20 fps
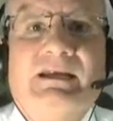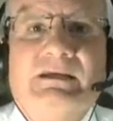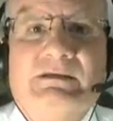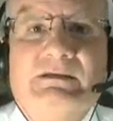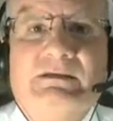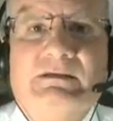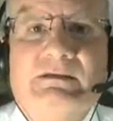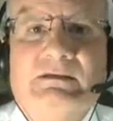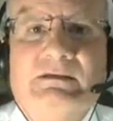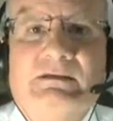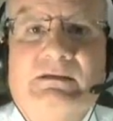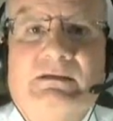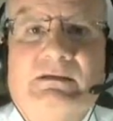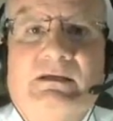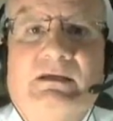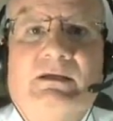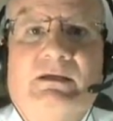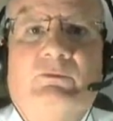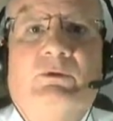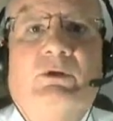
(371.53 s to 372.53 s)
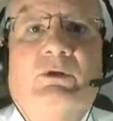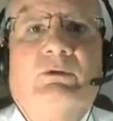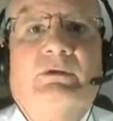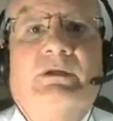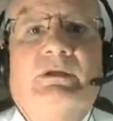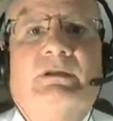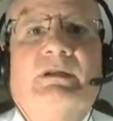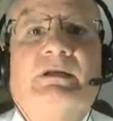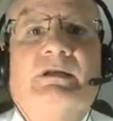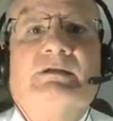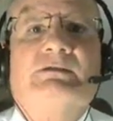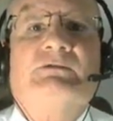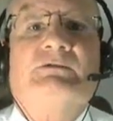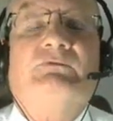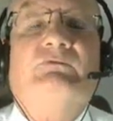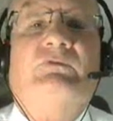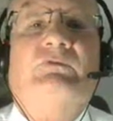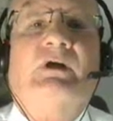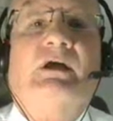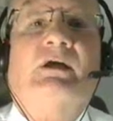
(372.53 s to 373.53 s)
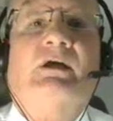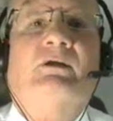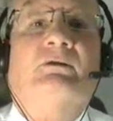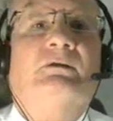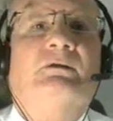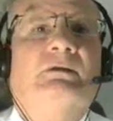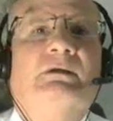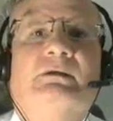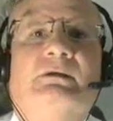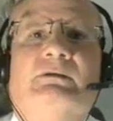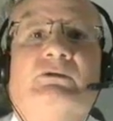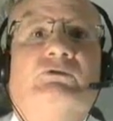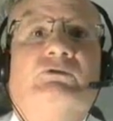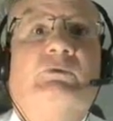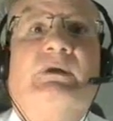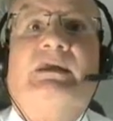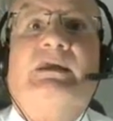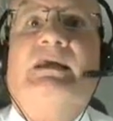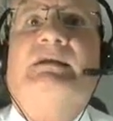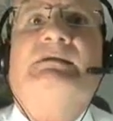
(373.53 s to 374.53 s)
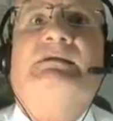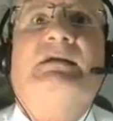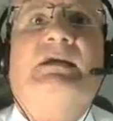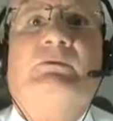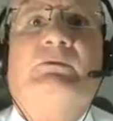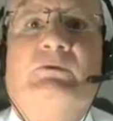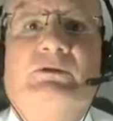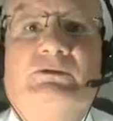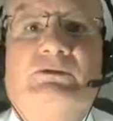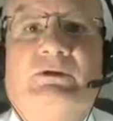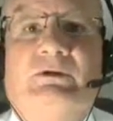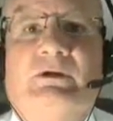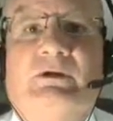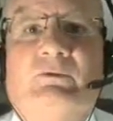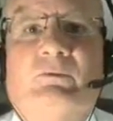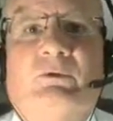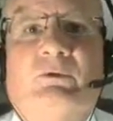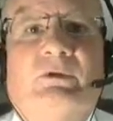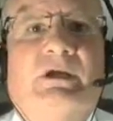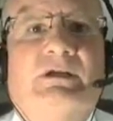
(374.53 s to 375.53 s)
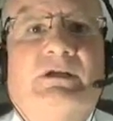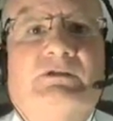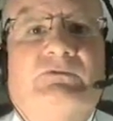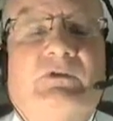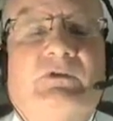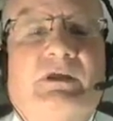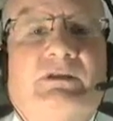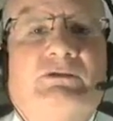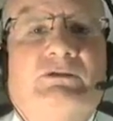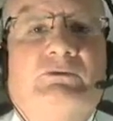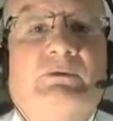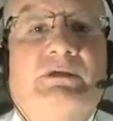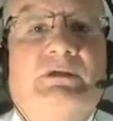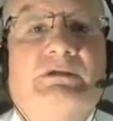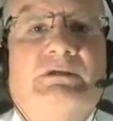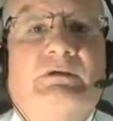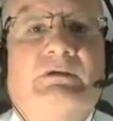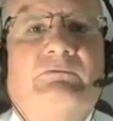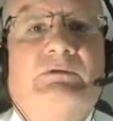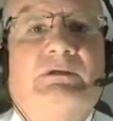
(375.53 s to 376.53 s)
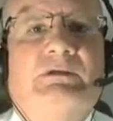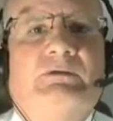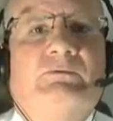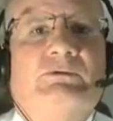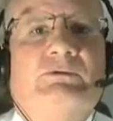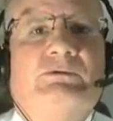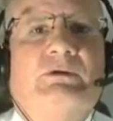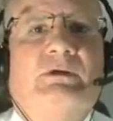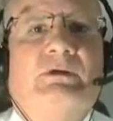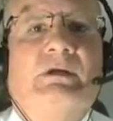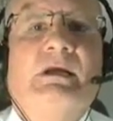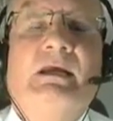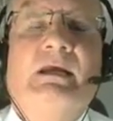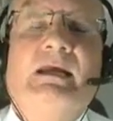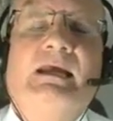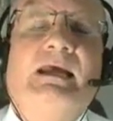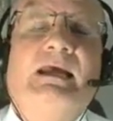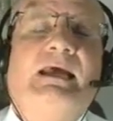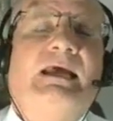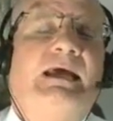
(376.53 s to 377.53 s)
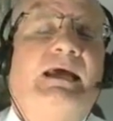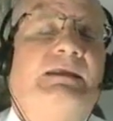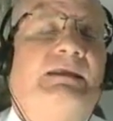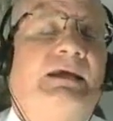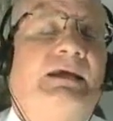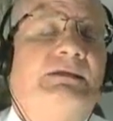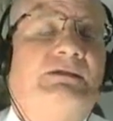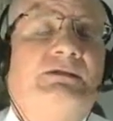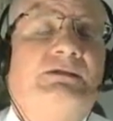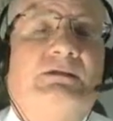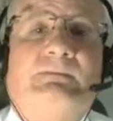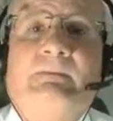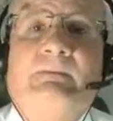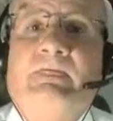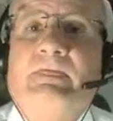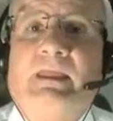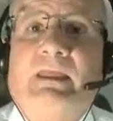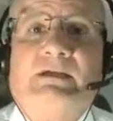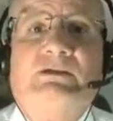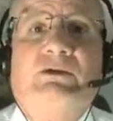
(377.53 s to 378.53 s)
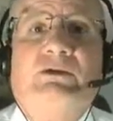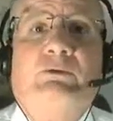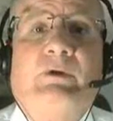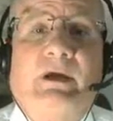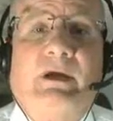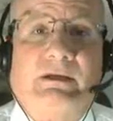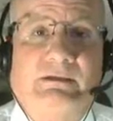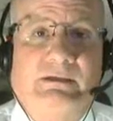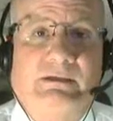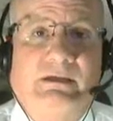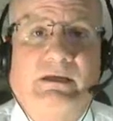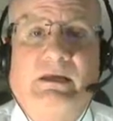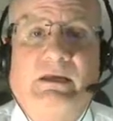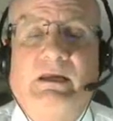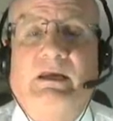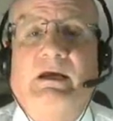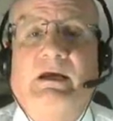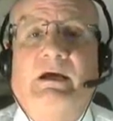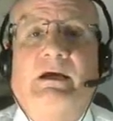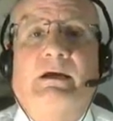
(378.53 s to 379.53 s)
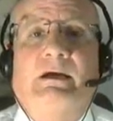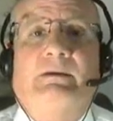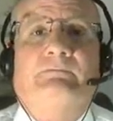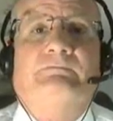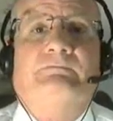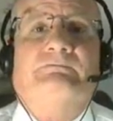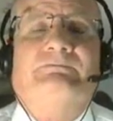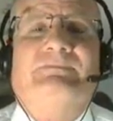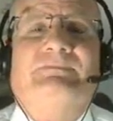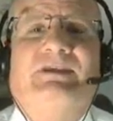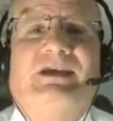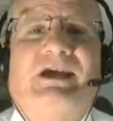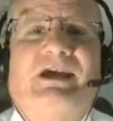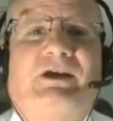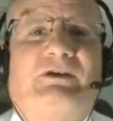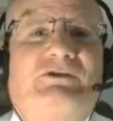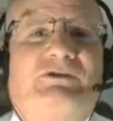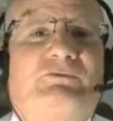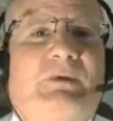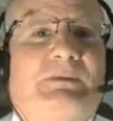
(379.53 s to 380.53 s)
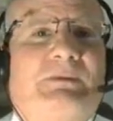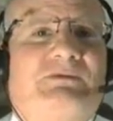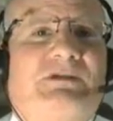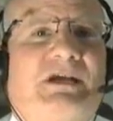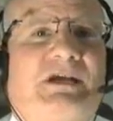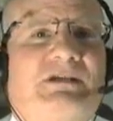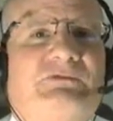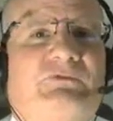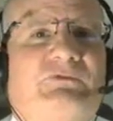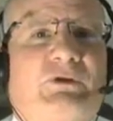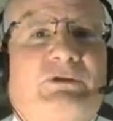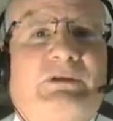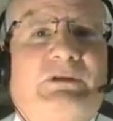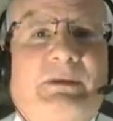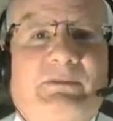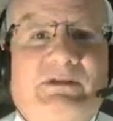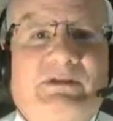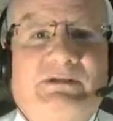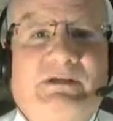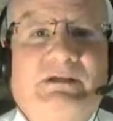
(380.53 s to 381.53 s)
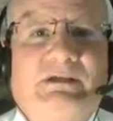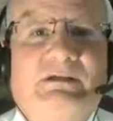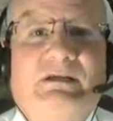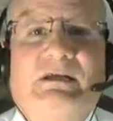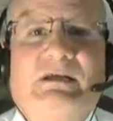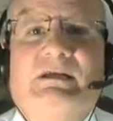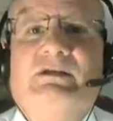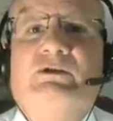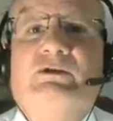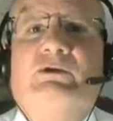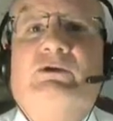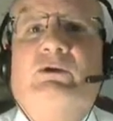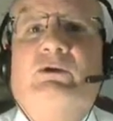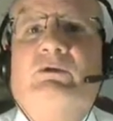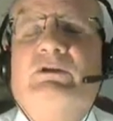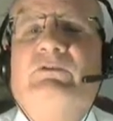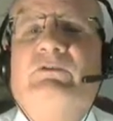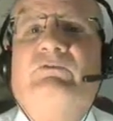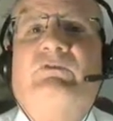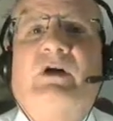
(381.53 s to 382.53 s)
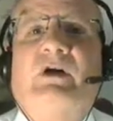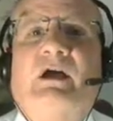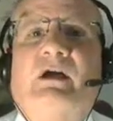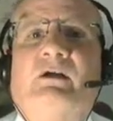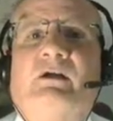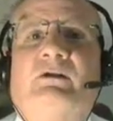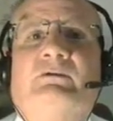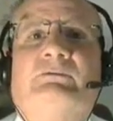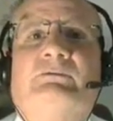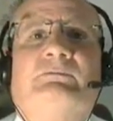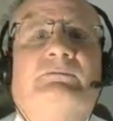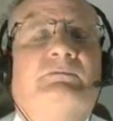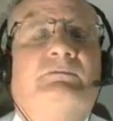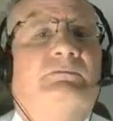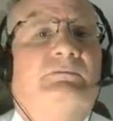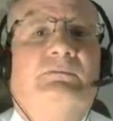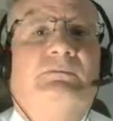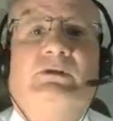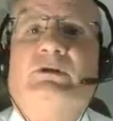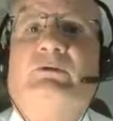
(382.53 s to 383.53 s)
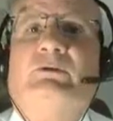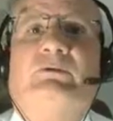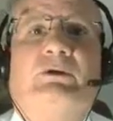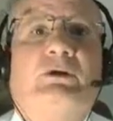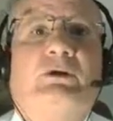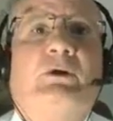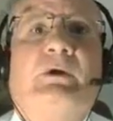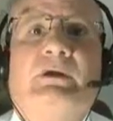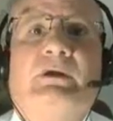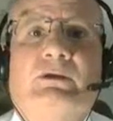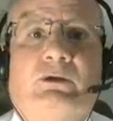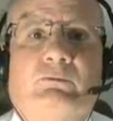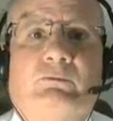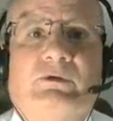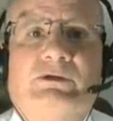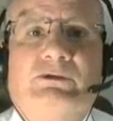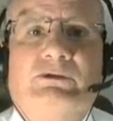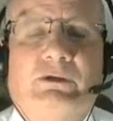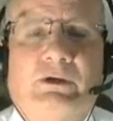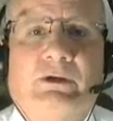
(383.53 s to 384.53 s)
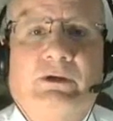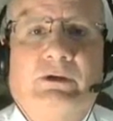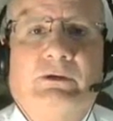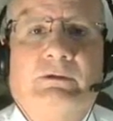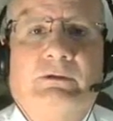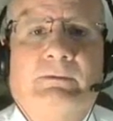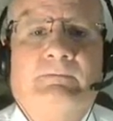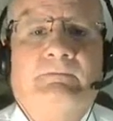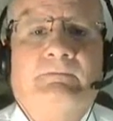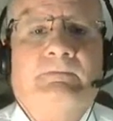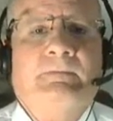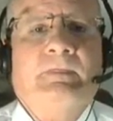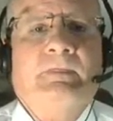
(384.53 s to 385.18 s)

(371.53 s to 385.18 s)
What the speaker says: let us. It will only let us file the 2018 return. It won't let us file the 2017 return. And that's correct. The IRS website is very limited. You can only file, the current year return.